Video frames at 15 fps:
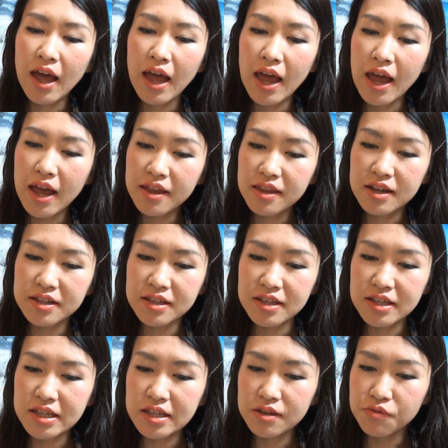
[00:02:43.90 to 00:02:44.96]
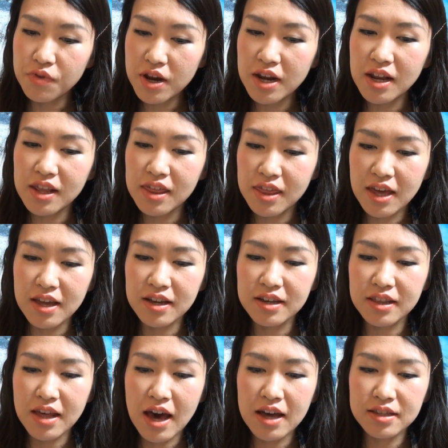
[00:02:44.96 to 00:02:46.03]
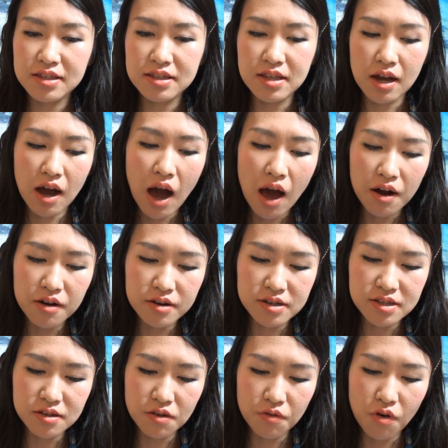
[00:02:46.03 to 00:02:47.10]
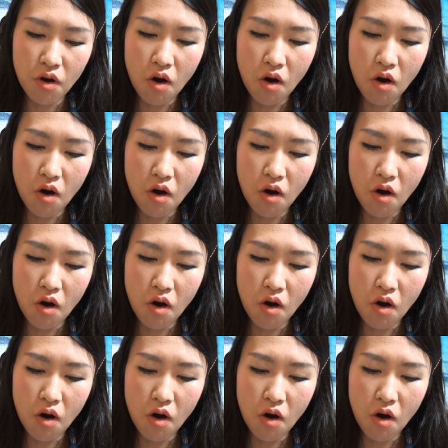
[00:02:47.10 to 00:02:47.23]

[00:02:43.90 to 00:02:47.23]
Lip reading: and I really think that the colors